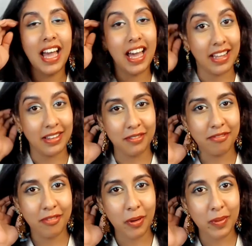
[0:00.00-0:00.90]
And I look
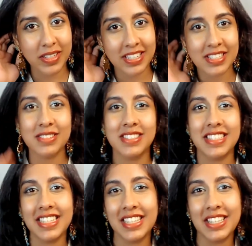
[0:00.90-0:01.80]
forward to
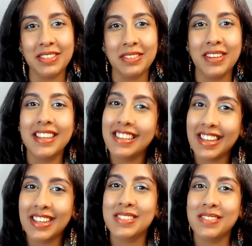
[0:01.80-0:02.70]
seeing you in the
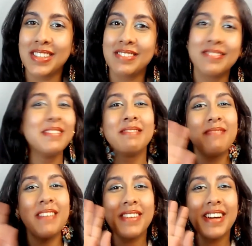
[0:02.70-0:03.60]
next one.
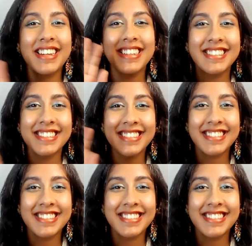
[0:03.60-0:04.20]
Bye-bye.